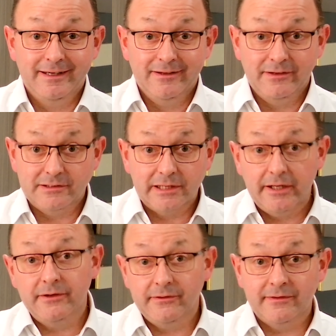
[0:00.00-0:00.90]
there's
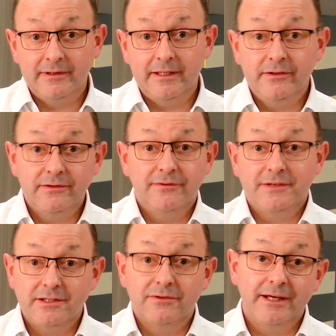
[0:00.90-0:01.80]
loads and loads of
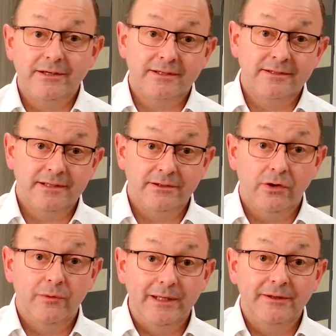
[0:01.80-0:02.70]
situations in your
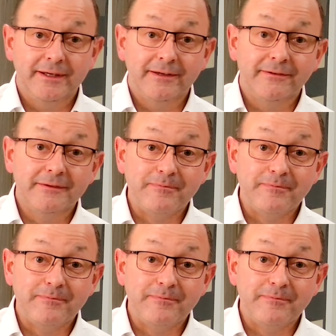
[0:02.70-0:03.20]
buildings